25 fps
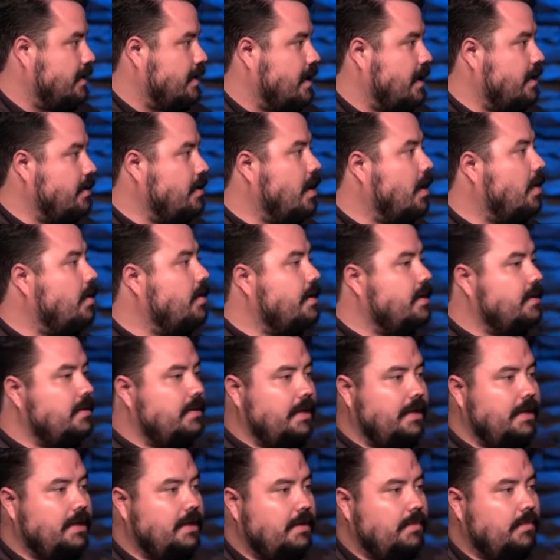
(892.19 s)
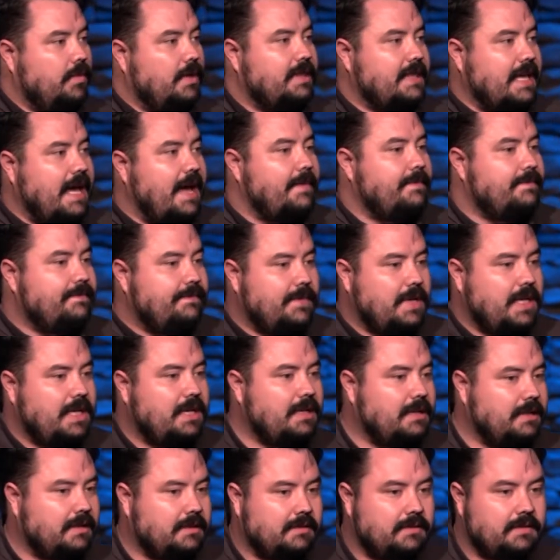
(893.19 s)
And knowing what that
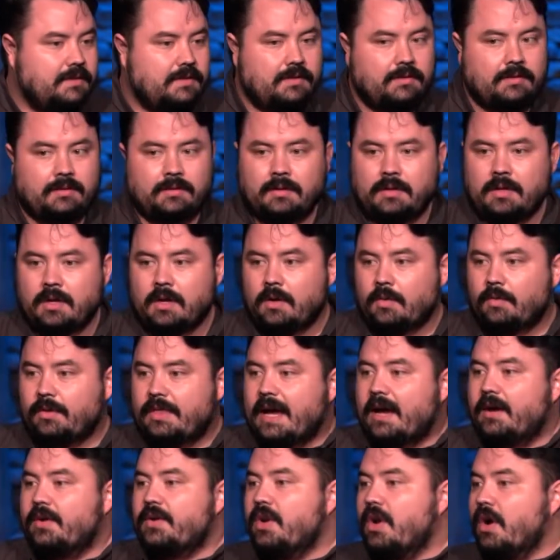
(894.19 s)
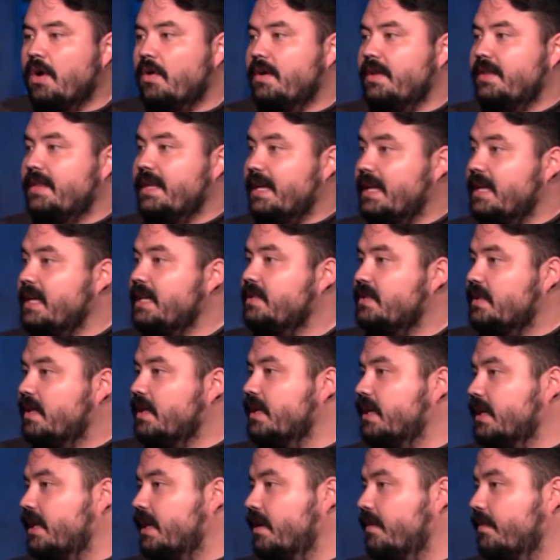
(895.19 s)
means without knowing that he's
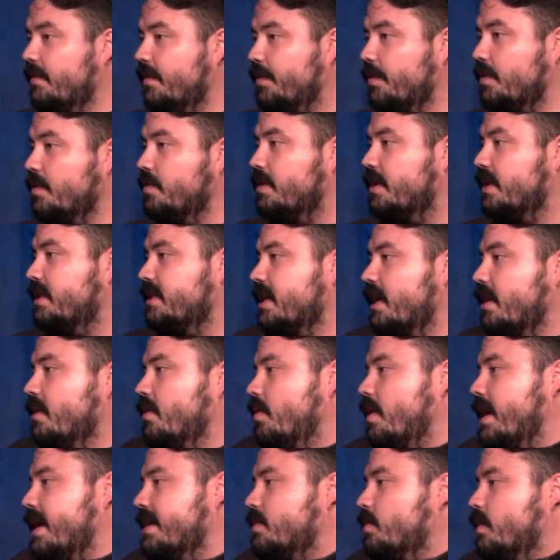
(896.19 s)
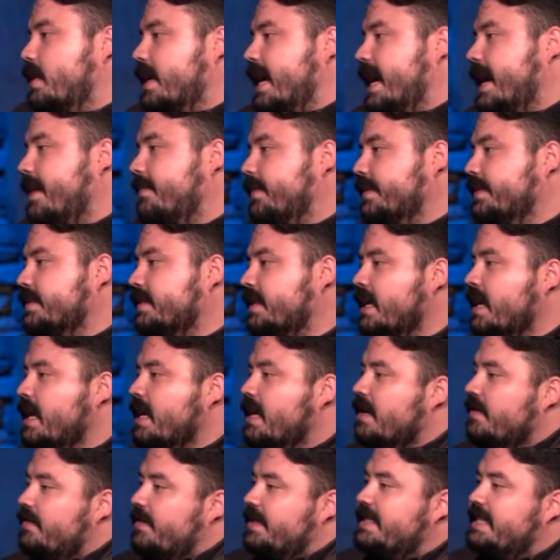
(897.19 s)
going to come through. Because otherwise, what happens?
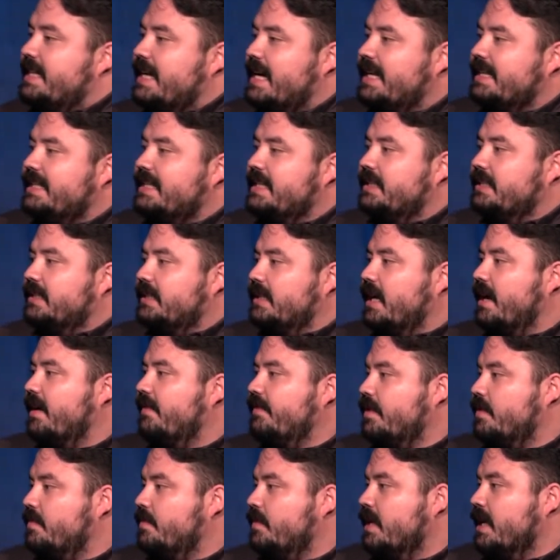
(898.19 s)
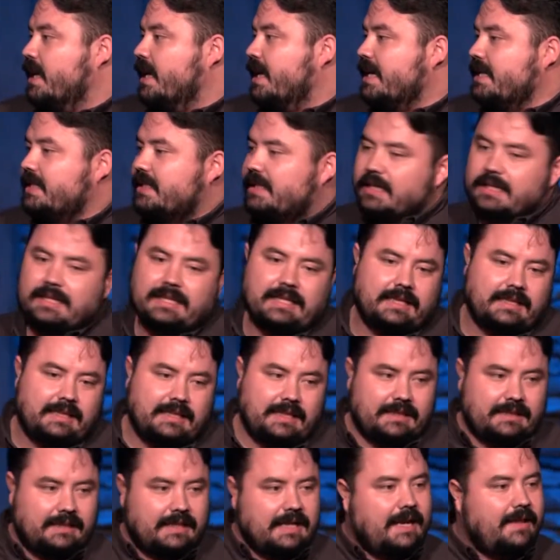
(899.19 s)
If his dad didn't love him, he's going to get
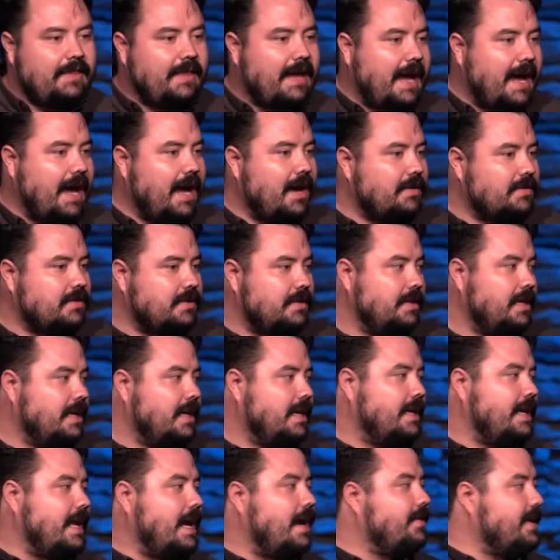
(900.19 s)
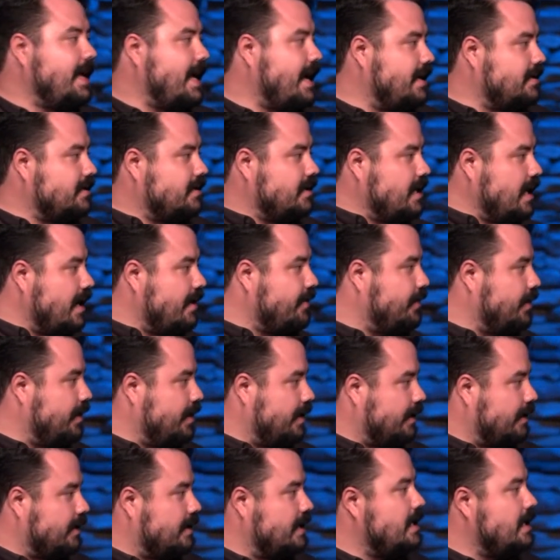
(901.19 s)
kicked out of the house. Now he has nothing.